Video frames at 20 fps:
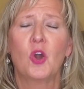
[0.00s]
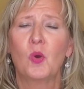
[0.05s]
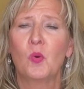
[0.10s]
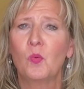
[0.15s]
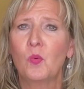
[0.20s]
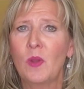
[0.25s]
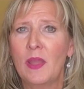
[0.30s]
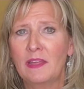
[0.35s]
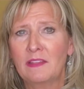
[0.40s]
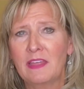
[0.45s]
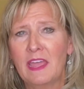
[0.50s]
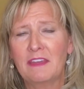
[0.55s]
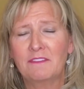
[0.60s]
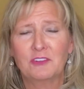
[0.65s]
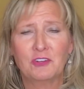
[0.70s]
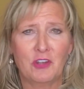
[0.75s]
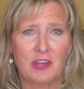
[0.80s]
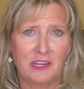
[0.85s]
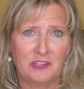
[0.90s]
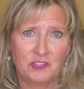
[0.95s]
well
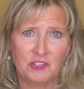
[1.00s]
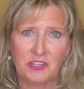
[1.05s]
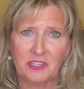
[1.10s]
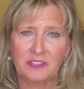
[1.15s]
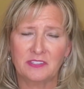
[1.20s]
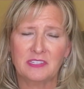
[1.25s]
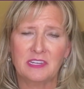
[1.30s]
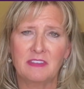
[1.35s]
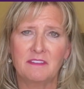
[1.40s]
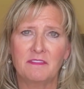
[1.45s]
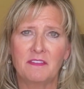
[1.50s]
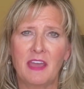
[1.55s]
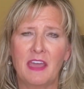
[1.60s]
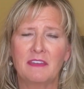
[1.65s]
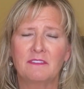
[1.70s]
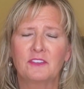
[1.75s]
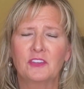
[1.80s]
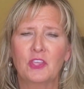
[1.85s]
after age 65.